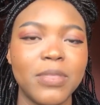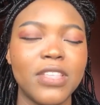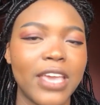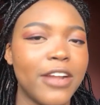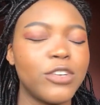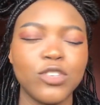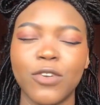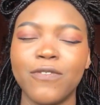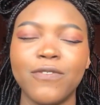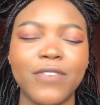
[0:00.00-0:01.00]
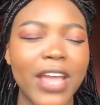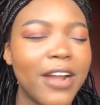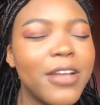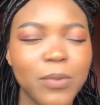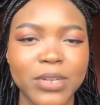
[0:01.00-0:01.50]
The characters are
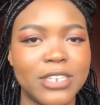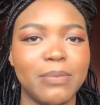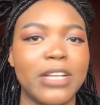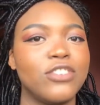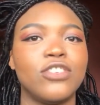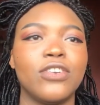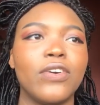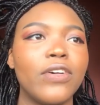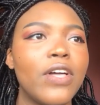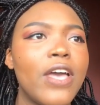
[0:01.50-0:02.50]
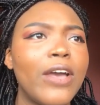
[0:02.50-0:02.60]
very one-dimensional.